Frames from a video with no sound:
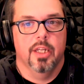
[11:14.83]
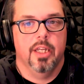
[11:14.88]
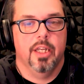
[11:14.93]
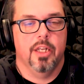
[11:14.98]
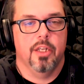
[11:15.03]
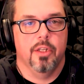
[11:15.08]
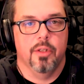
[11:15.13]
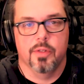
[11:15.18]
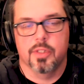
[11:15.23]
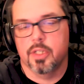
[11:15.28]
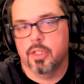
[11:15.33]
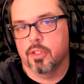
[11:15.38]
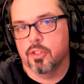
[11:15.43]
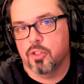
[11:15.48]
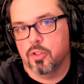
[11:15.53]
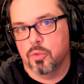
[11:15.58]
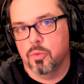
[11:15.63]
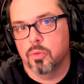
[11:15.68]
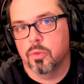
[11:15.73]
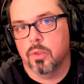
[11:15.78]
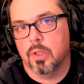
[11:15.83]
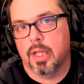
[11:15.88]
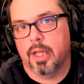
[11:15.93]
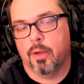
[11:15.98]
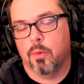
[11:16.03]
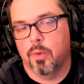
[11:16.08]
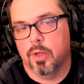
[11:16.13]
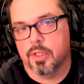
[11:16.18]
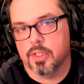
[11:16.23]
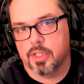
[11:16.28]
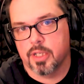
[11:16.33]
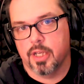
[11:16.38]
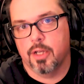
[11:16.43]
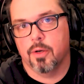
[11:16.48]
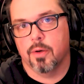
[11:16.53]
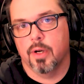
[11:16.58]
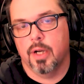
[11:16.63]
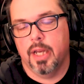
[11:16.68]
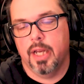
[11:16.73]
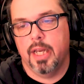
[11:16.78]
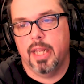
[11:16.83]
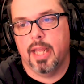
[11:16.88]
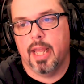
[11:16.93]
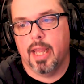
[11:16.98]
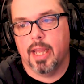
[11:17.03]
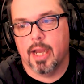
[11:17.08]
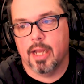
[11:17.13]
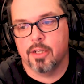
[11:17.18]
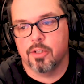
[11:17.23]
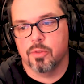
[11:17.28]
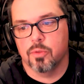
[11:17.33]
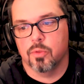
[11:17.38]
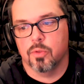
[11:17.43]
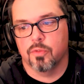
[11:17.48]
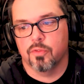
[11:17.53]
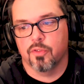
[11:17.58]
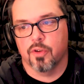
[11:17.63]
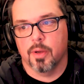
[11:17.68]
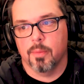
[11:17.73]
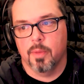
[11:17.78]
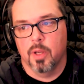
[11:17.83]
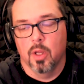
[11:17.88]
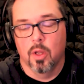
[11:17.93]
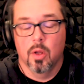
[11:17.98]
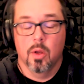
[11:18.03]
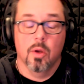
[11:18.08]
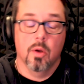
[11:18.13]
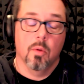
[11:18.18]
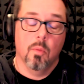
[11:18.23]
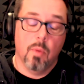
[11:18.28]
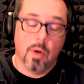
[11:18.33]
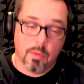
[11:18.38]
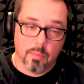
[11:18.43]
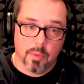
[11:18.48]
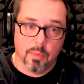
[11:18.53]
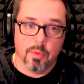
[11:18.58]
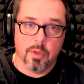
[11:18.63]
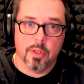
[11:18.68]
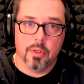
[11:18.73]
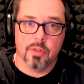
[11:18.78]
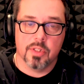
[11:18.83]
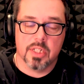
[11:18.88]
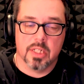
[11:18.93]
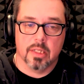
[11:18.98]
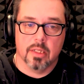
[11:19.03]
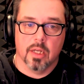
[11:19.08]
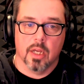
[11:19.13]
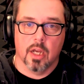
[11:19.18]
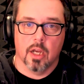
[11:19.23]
in using a tool like Well Said or any AI tool from when we were using,